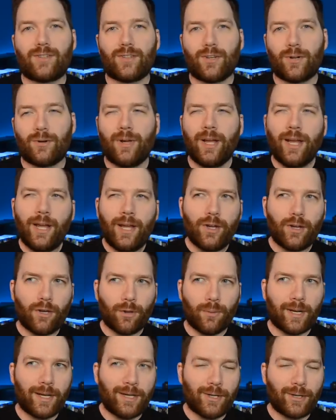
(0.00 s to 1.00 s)
So,
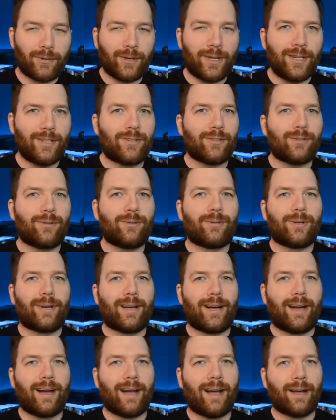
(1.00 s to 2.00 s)
going into Creed 2,
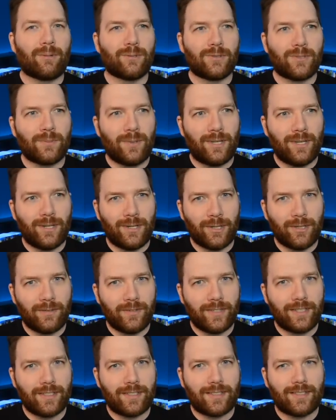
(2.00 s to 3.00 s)
I was a bit
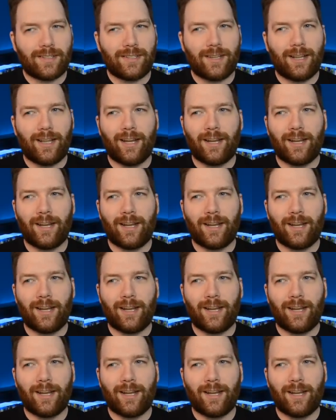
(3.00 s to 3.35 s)
nervous.